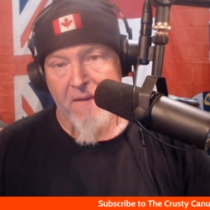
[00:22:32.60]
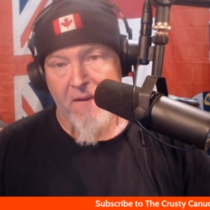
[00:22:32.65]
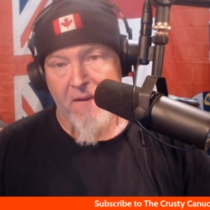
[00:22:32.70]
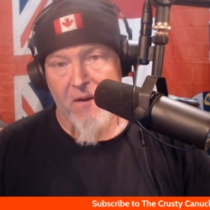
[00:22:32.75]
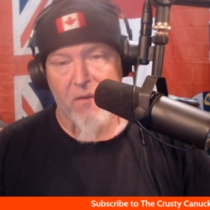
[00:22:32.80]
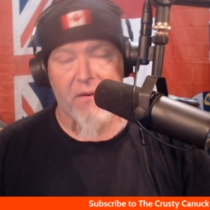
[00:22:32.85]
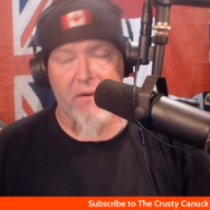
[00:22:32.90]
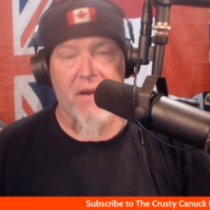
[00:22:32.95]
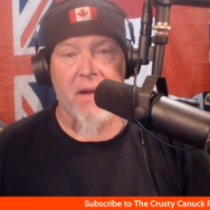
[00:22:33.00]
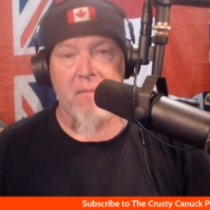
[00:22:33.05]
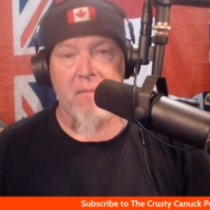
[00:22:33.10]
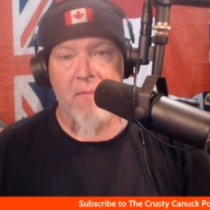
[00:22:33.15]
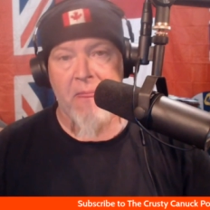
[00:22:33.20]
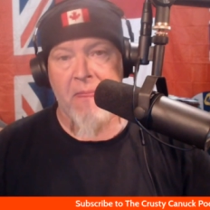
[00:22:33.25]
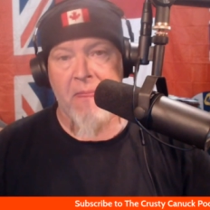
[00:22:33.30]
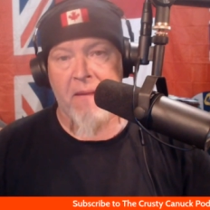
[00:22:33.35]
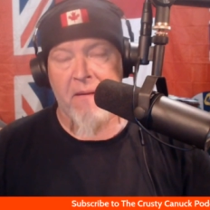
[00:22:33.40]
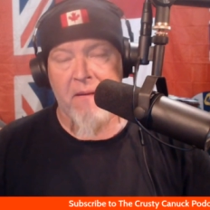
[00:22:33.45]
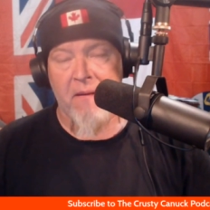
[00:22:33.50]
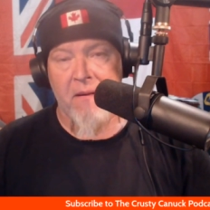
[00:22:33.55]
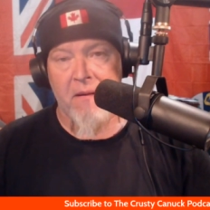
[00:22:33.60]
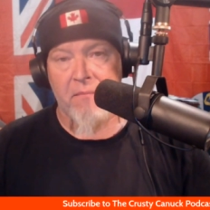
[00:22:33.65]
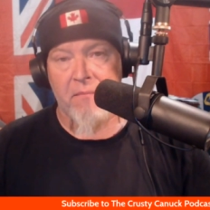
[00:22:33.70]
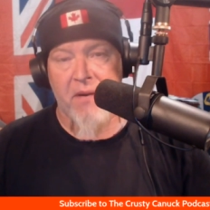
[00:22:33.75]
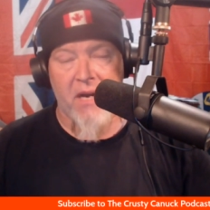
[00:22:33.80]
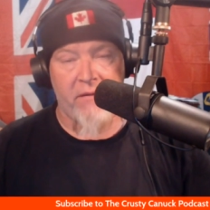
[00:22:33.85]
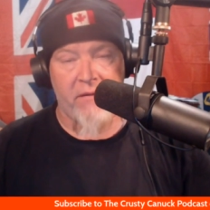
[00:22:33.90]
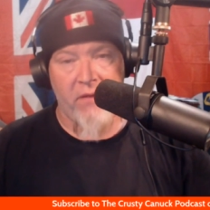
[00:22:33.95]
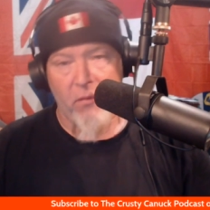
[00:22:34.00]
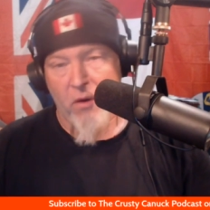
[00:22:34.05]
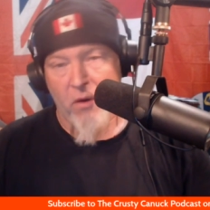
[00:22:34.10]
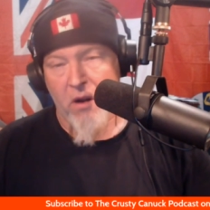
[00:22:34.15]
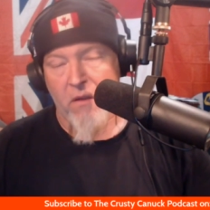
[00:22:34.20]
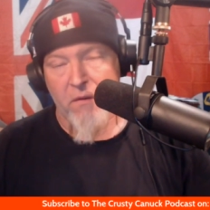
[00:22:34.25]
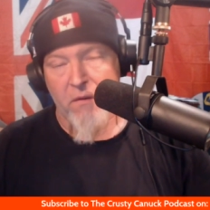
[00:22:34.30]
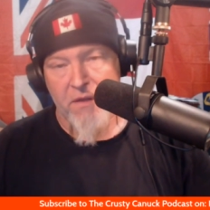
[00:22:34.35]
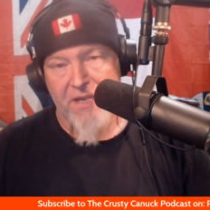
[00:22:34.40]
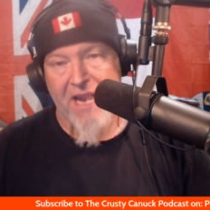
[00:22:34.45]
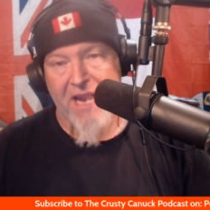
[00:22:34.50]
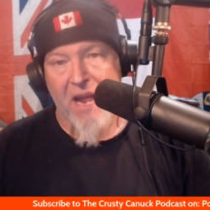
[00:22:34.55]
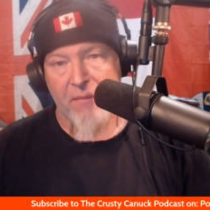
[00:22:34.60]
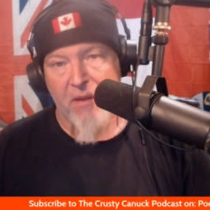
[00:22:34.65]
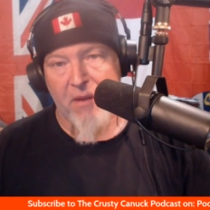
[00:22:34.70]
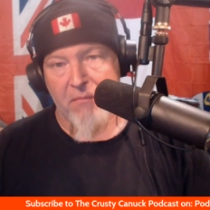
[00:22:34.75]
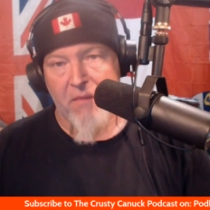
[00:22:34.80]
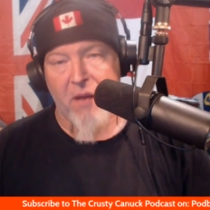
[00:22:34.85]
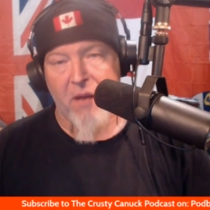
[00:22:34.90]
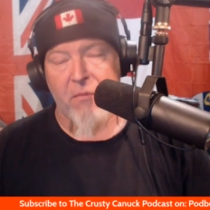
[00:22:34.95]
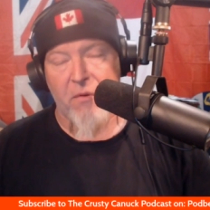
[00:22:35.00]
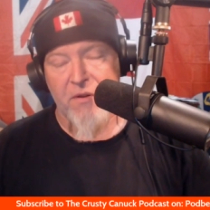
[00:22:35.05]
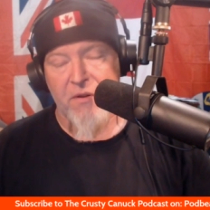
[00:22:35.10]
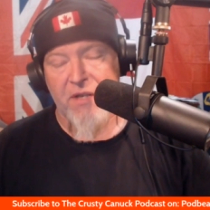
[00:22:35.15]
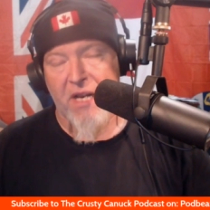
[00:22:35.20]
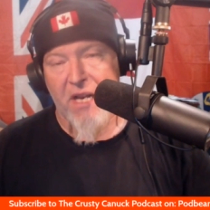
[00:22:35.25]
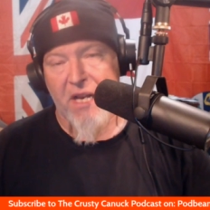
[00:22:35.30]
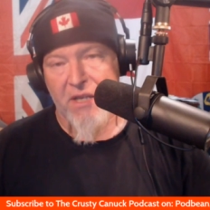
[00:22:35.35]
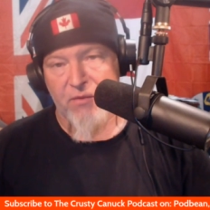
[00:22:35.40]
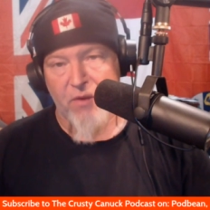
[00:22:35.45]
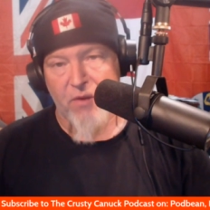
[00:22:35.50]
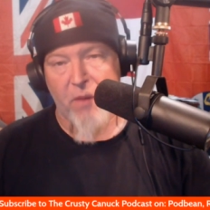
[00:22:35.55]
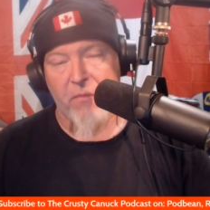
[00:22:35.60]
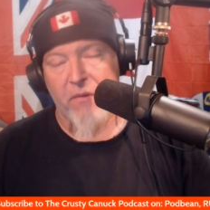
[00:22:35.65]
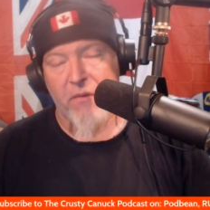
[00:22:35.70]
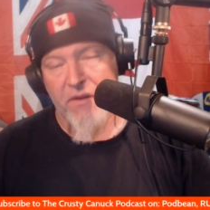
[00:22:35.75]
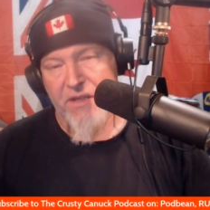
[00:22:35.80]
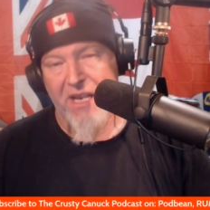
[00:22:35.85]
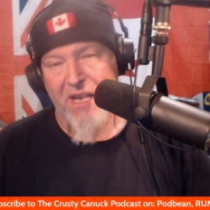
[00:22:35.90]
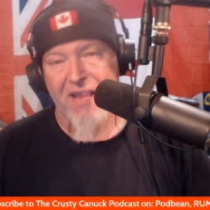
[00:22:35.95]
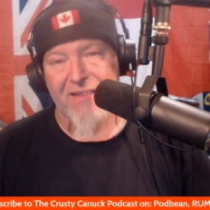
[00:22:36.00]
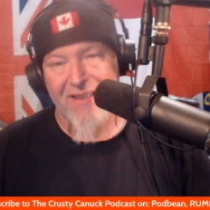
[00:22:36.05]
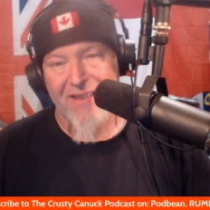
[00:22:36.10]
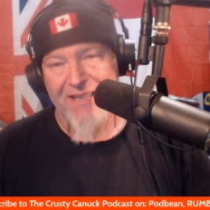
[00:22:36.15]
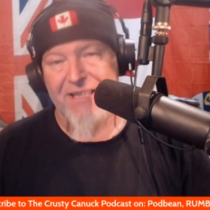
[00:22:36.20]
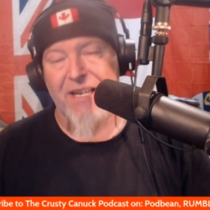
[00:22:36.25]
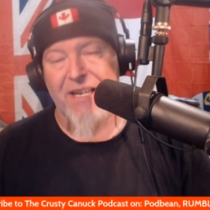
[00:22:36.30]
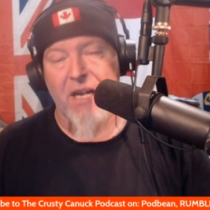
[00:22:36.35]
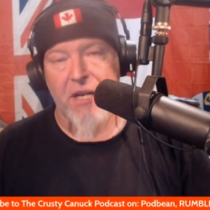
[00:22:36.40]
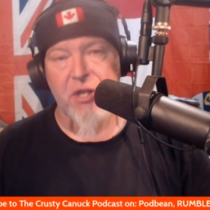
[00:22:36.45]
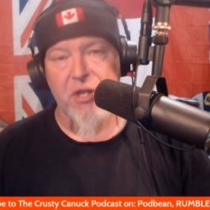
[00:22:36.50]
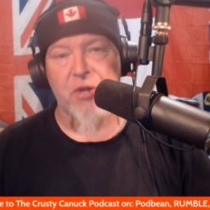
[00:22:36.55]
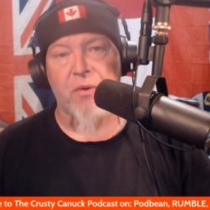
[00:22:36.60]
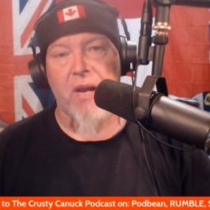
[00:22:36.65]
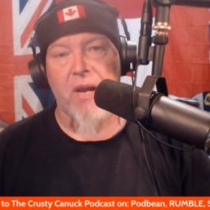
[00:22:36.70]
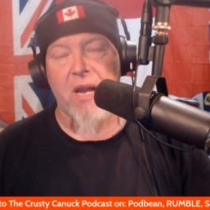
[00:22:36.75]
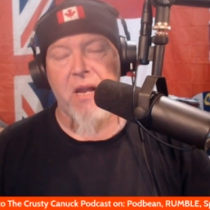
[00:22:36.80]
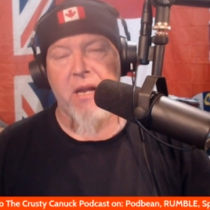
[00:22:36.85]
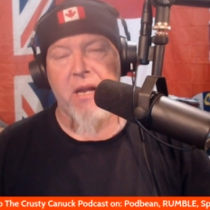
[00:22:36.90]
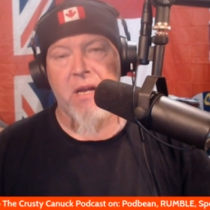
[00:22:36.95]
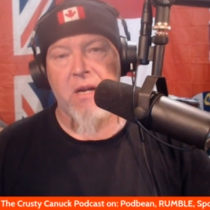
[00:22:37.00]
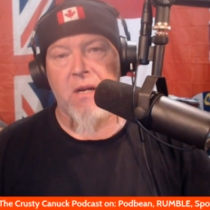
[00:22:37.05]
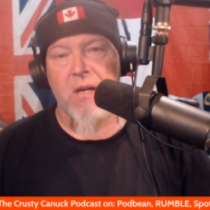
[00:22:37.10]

Okay. But every one of those cabinet members that has represented this country